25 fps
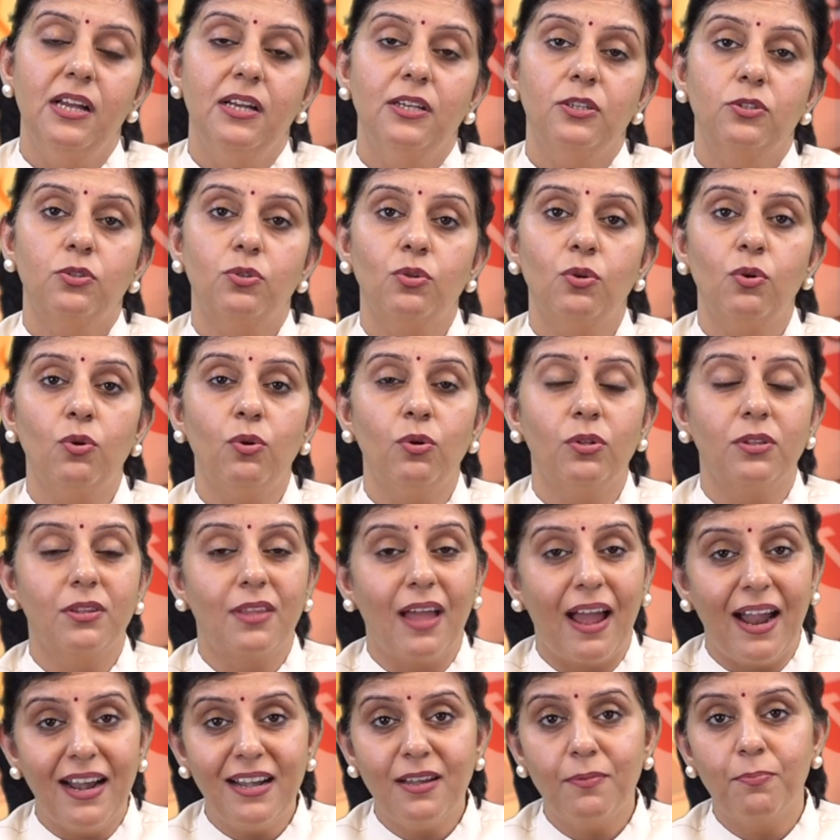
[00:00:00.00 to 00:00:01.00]
So
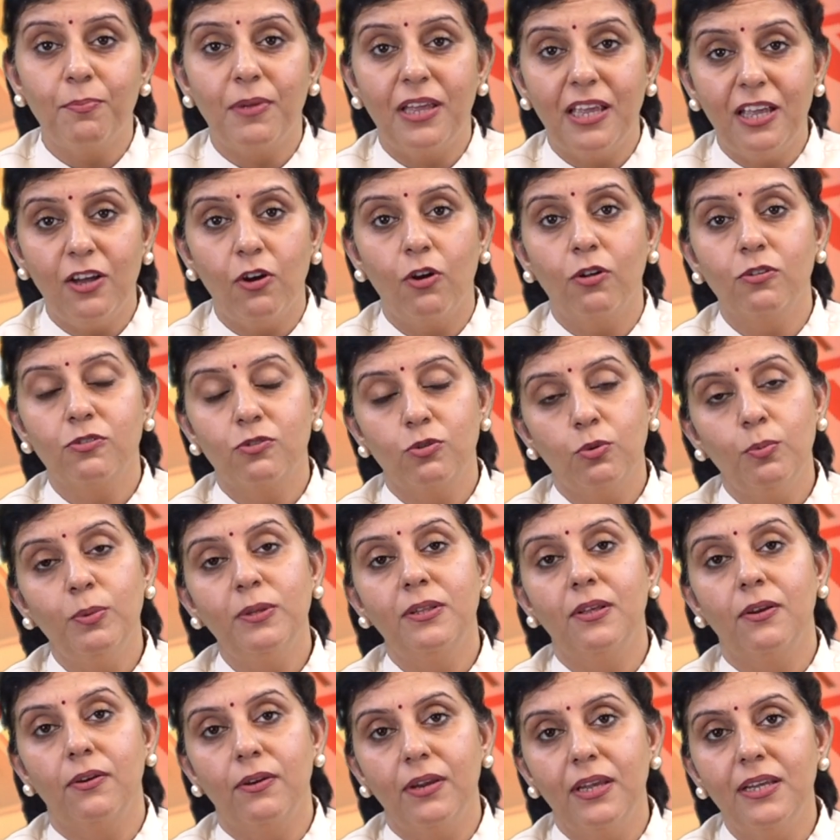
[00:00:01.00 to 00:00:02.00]
that may also
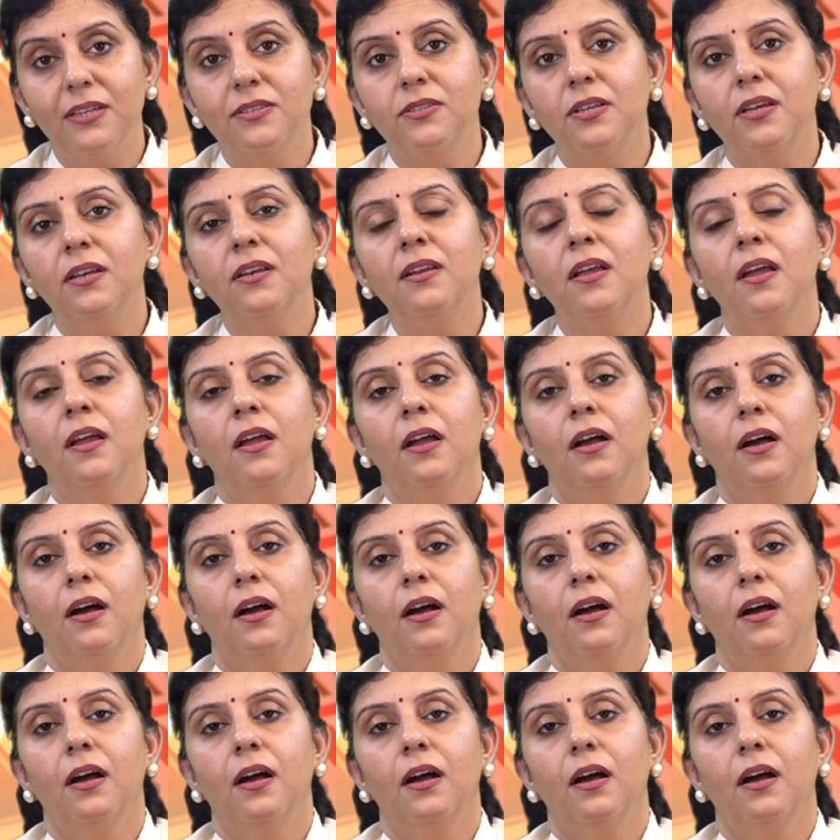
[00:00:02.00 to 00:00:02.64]
be the reason